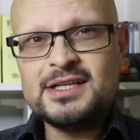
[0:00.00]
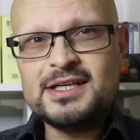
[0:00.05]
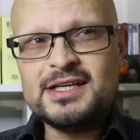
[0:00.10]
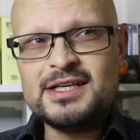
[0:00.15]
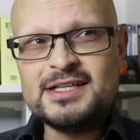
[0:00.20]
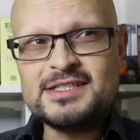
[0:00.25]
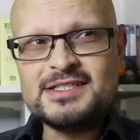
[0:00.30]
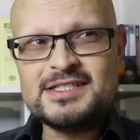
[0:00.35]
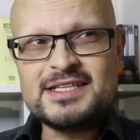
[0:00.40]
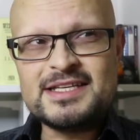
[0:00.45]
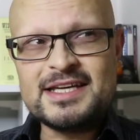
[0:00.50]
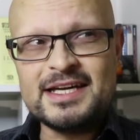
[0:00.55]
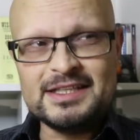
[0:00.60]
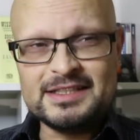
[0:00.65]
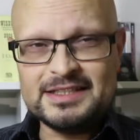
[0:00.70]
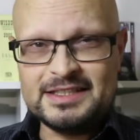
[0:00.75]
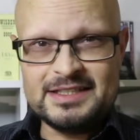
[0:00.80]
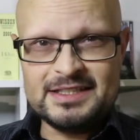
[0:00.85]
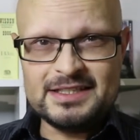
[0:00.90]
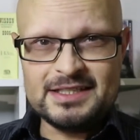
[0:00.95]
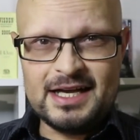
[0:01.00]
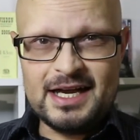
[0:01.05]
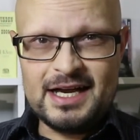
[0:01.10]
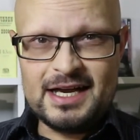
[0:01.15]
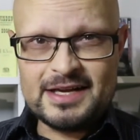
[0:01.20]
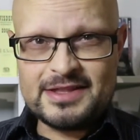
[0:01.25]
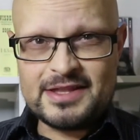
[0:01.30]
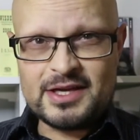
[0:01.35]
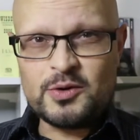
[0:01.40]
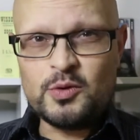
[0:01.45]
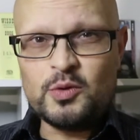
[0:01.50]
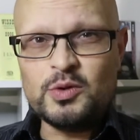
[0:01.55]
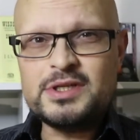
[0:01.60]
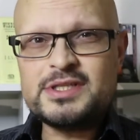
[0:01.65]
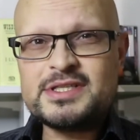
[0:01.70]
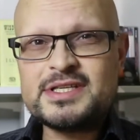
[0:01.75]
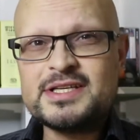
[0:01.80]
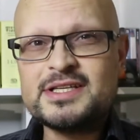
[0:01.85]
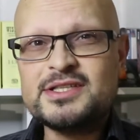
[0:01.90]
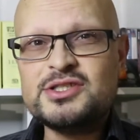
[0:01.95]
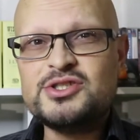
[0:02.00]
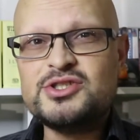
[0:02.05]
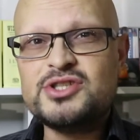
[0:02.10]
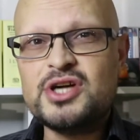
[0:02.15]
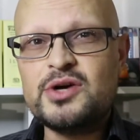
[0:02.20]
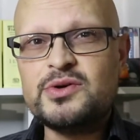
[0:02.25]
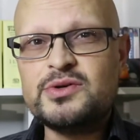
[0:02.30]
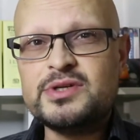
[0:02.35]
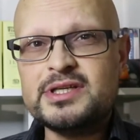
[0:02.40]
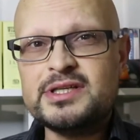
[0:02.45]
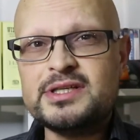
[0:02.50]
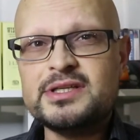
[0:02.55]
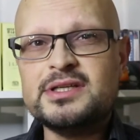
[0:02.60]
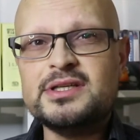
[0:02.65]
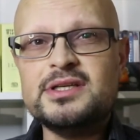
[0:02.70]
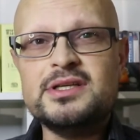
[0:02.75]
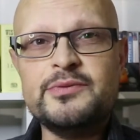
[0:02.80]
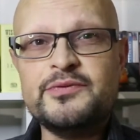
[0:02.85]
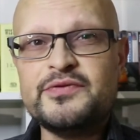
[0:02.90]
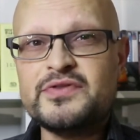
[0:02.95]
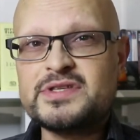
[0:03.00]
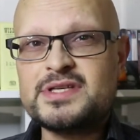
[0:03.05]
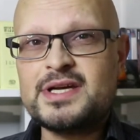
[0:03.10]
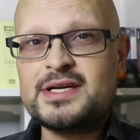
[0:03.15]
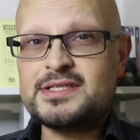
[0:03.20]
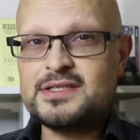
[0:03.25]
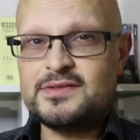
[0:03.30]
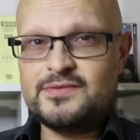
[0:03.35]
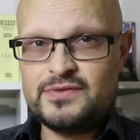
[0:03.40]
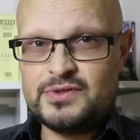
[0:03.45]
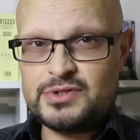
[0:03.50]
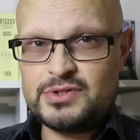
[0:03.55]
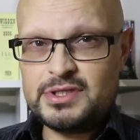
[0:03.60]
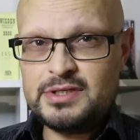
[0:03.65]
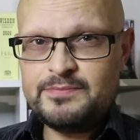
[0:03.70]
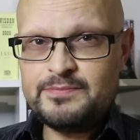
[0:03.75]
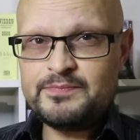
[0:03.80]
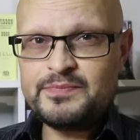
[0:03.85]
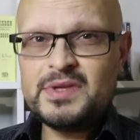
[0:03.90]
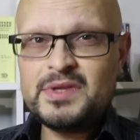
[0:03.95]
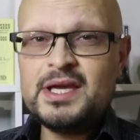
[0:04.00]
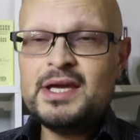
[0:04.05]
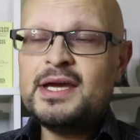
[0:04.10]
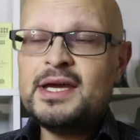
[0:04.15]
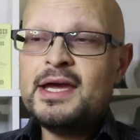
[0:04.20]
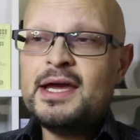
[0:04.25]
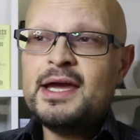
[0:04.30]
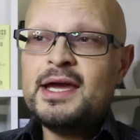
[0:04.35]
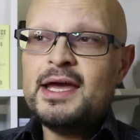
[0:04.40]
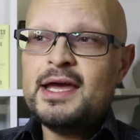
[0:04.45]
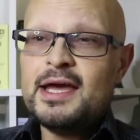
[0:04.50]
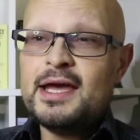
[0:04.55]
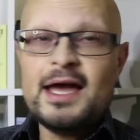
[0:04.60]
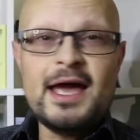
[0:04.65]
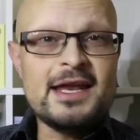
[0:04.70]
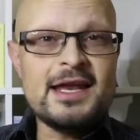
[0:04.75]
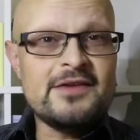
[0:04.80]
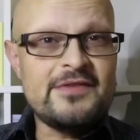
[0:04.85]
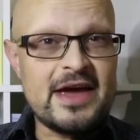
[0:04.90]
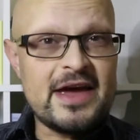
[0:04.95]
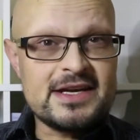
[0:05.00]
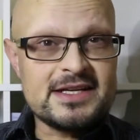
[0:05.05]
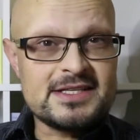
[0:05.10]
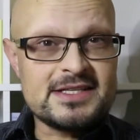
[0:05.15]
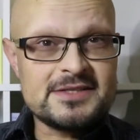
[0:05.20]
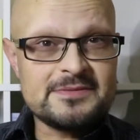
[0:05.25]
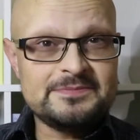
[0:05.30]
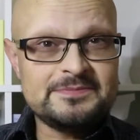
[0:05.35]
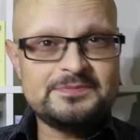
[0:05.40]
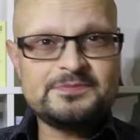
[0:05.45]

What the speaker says: a DLEI they call it, donor lymphocyte infusion, and I've had it.